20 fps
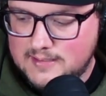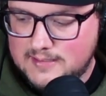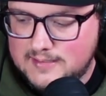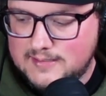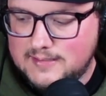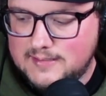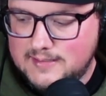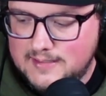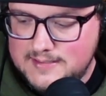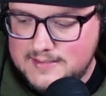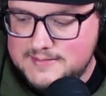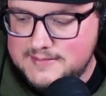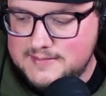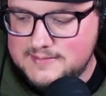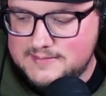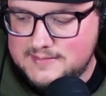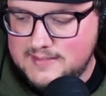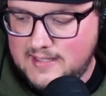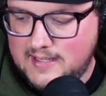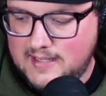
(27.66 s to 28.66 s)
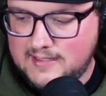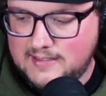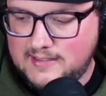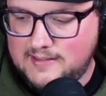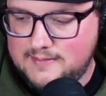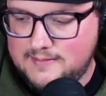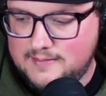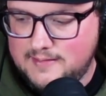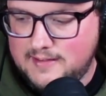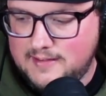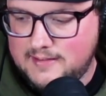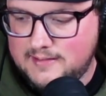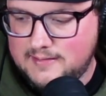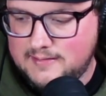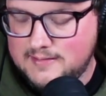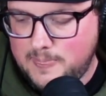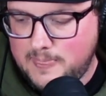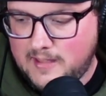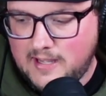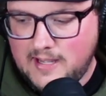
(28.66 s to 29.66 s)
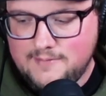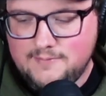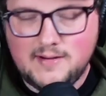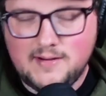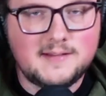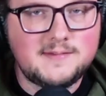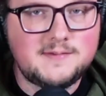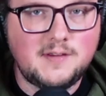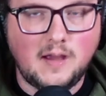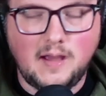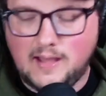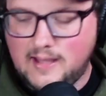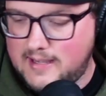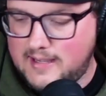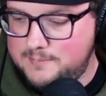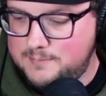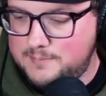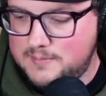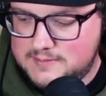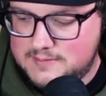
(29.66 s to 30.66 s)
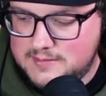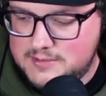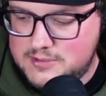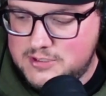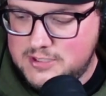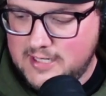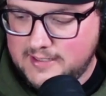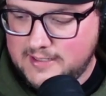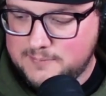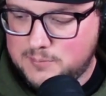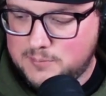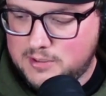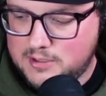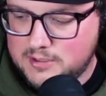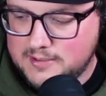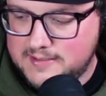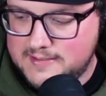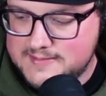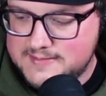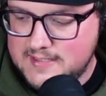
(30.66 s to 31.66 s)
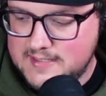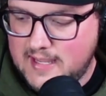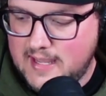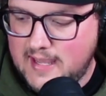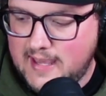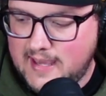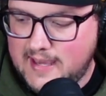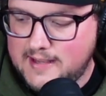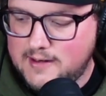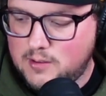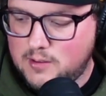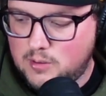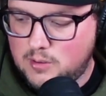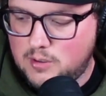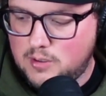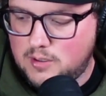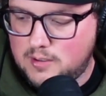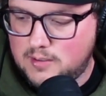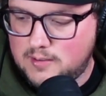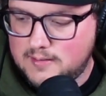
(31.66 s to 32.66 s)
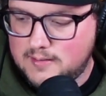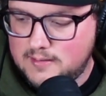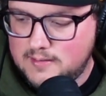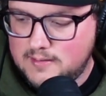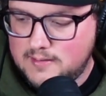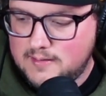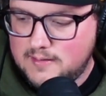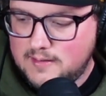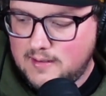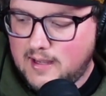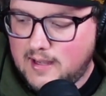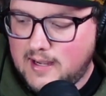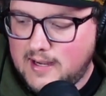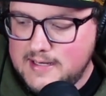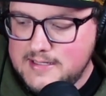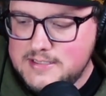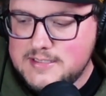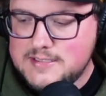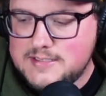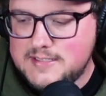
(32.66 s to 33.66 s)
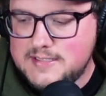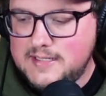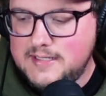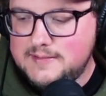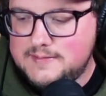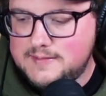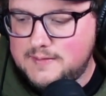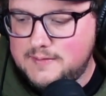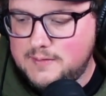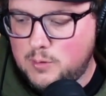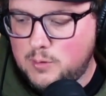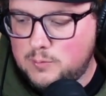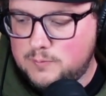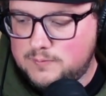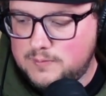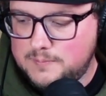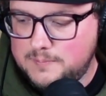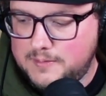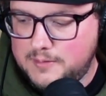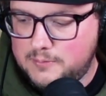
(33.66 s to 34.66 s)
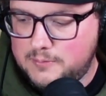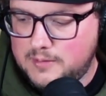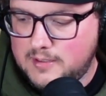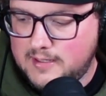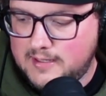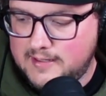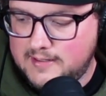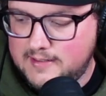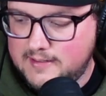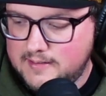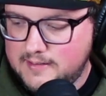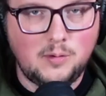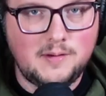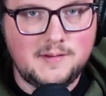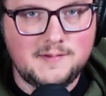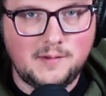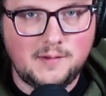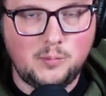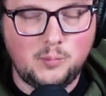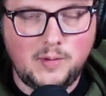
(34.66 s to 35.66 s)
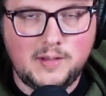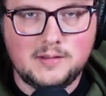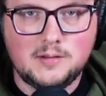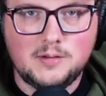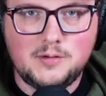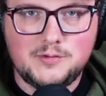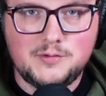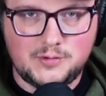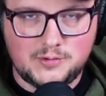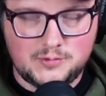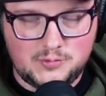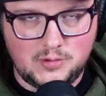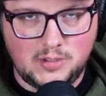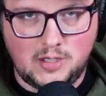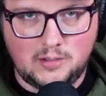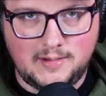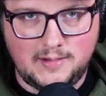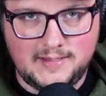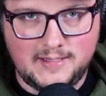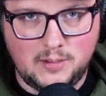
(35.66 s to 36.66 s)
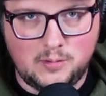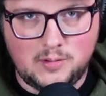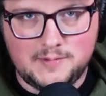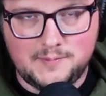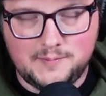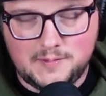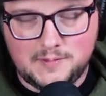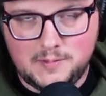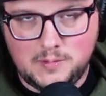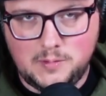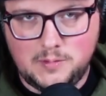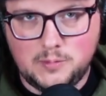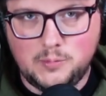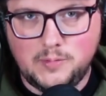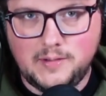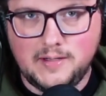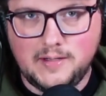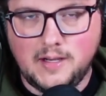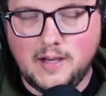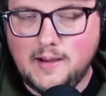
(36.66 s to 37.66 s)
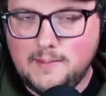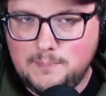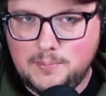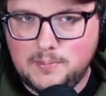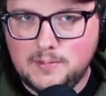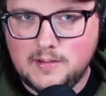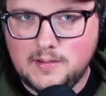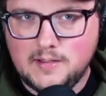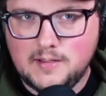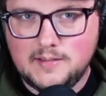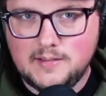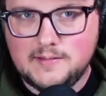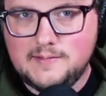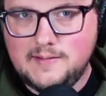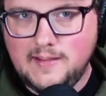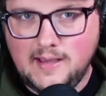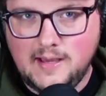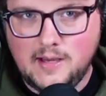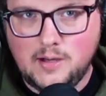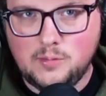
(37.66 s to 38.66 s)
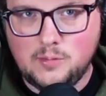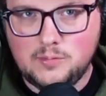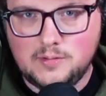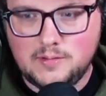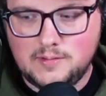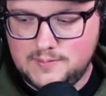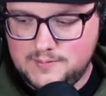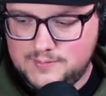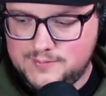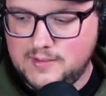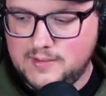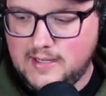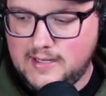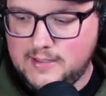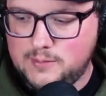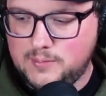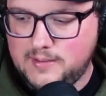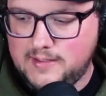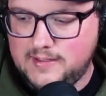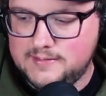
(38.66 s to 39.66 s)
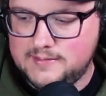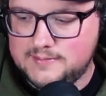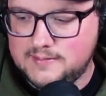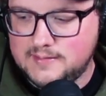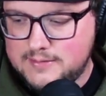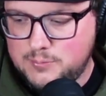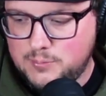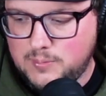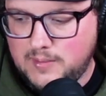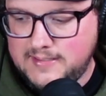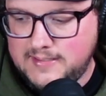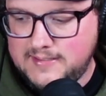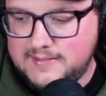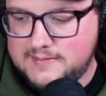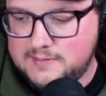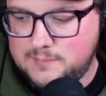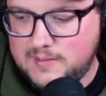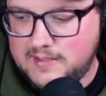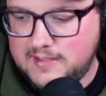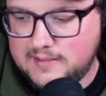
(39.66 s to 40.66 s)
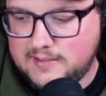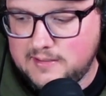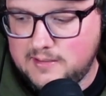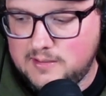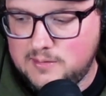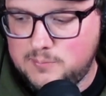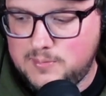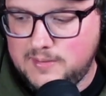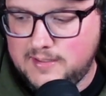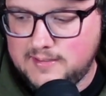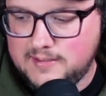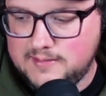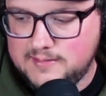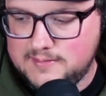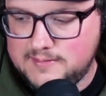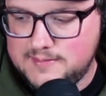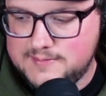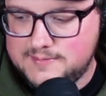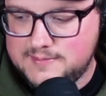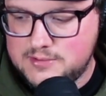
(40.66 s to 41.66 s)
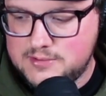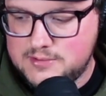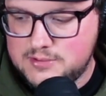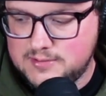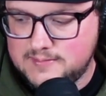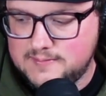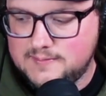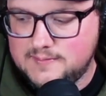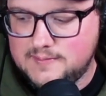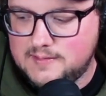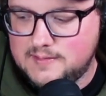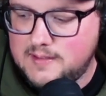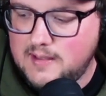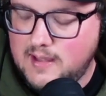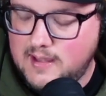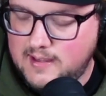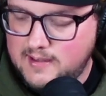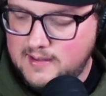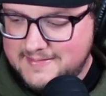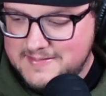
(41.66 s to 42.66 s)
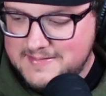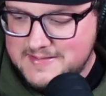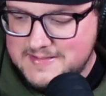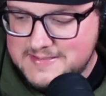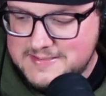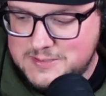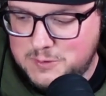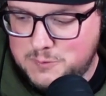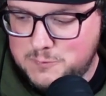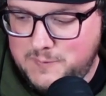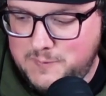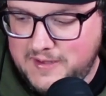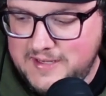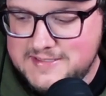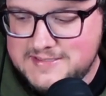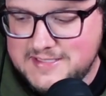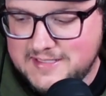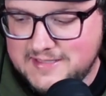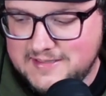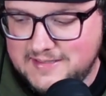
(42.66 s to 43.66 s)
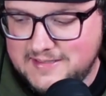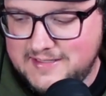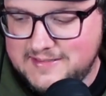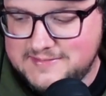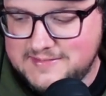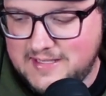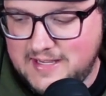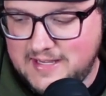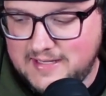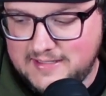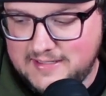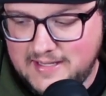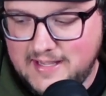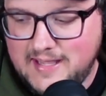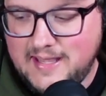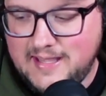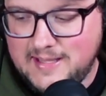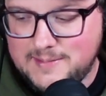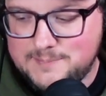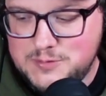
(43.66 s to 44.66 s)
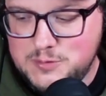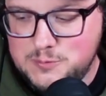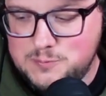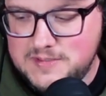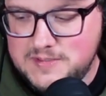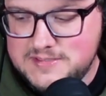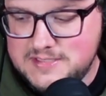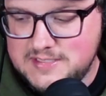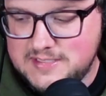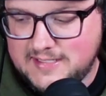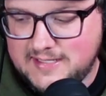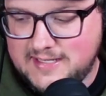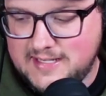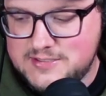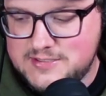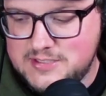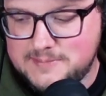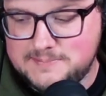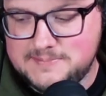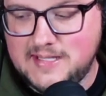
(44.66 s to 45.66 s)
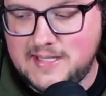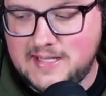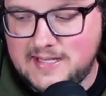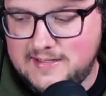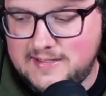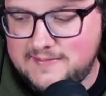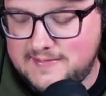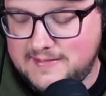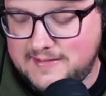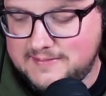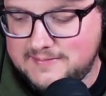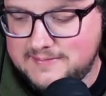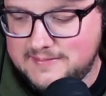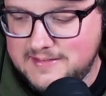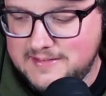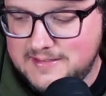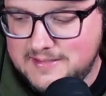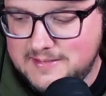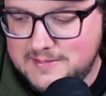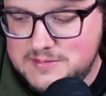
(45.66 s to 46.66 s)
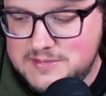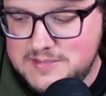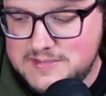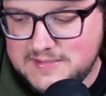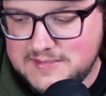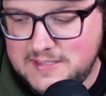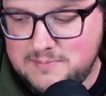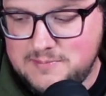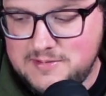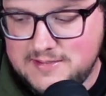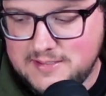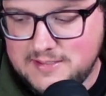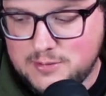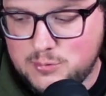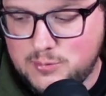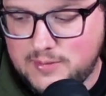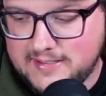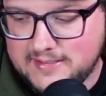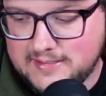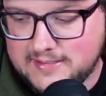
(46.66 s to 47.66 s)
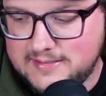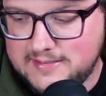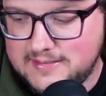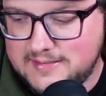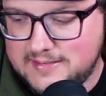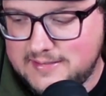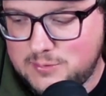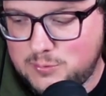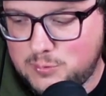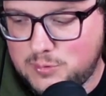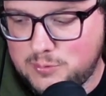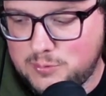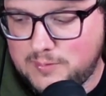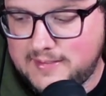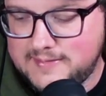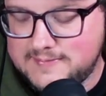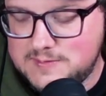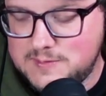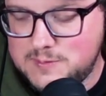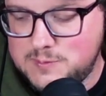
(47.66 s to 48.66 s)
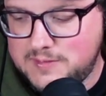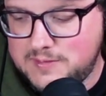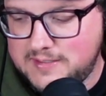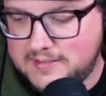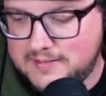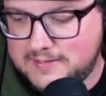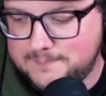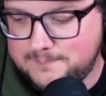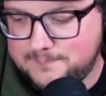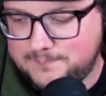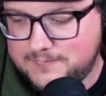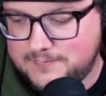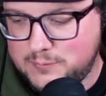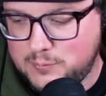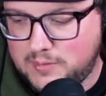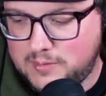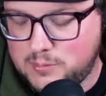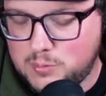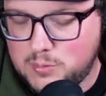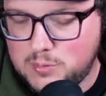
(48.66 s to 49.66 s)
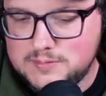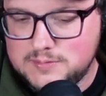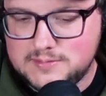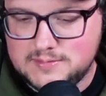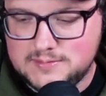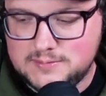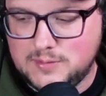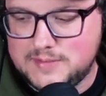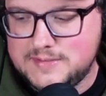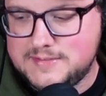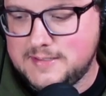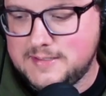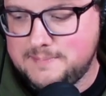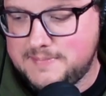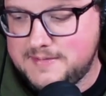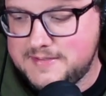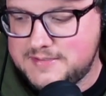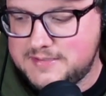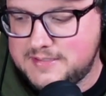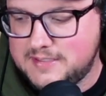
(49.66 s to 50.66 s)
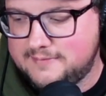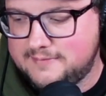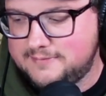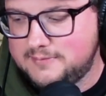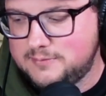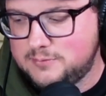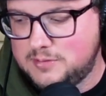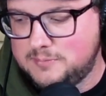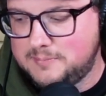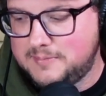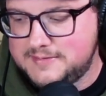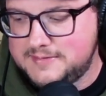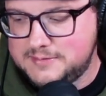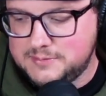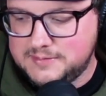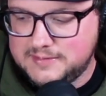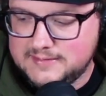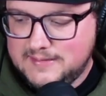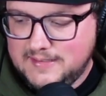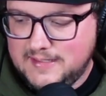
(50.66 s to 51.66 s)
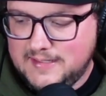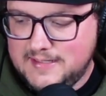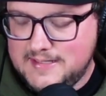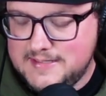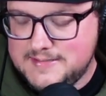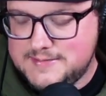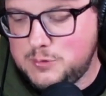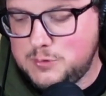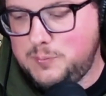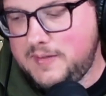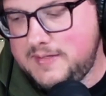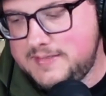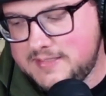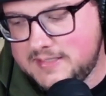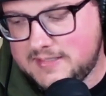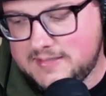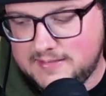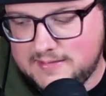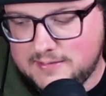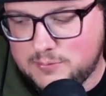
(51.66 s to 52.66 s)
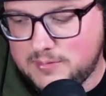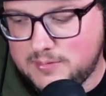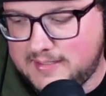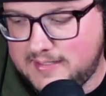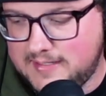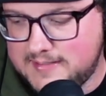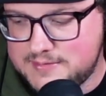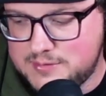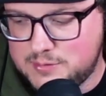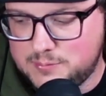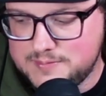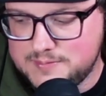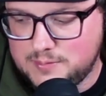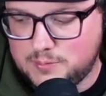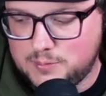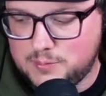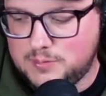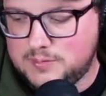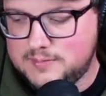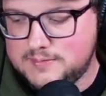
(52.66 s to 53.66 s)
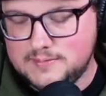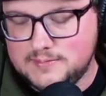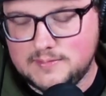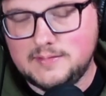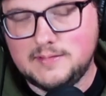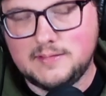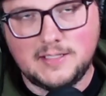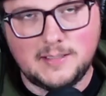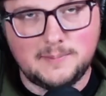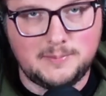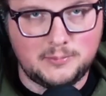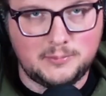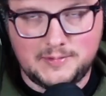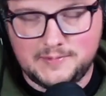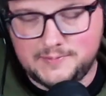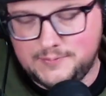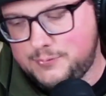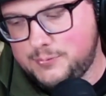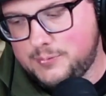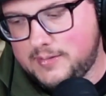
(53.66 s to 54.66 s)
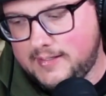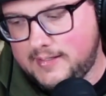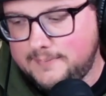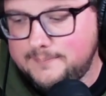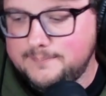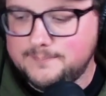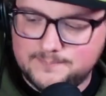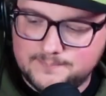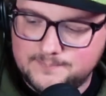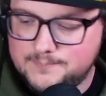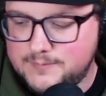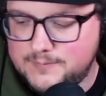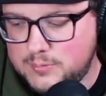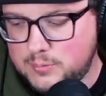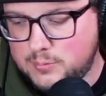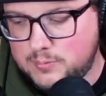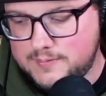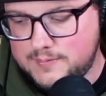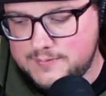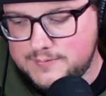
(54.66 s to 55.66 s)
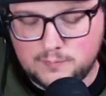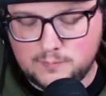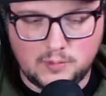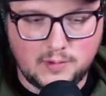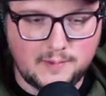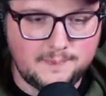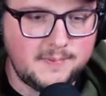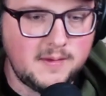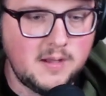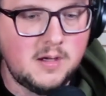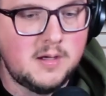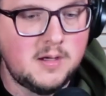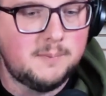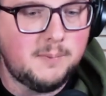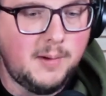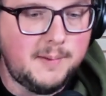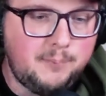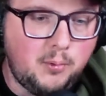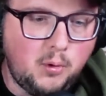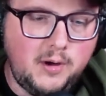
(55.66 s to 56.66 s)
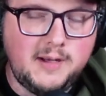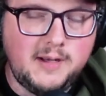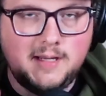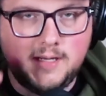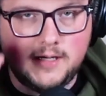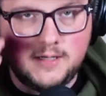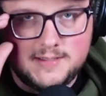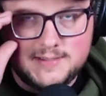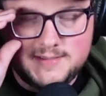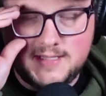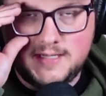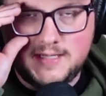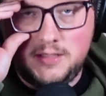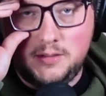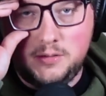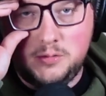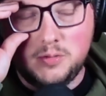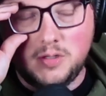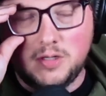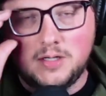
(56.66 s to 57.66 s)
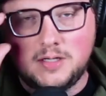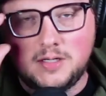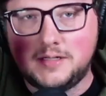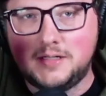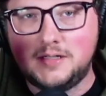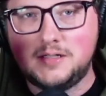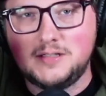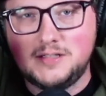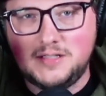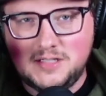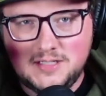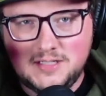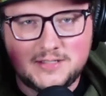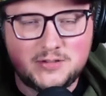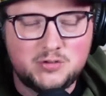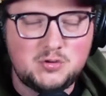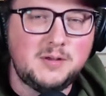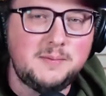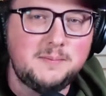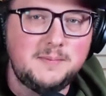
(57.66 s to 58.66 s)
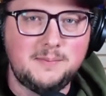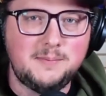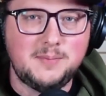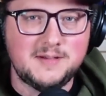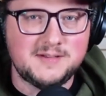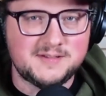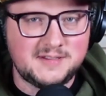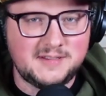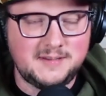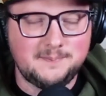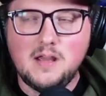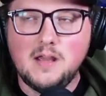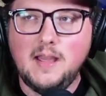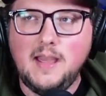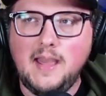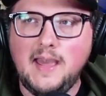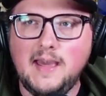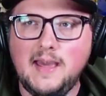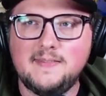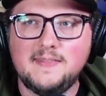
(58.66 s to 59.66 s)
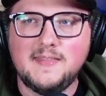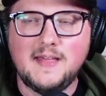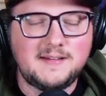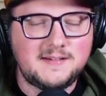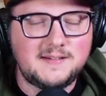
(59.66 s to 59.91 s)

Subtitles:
listened to anything. I haven't had time to check markets at all. I just need to know from you, Ryan, is it win, lose, or draw right now? Is canola going up, down, sideways? Do I need to make a big decision today? So basically saying, hey, I'm too busy to catch up to anything. Just give me the quick, what do I do here? Do I hold? Do I dump this stuff? What am I doing? And so basically the quick answer was hold, a couple of reasons why, so on and so forth. My point here is that you are extremely busy, and that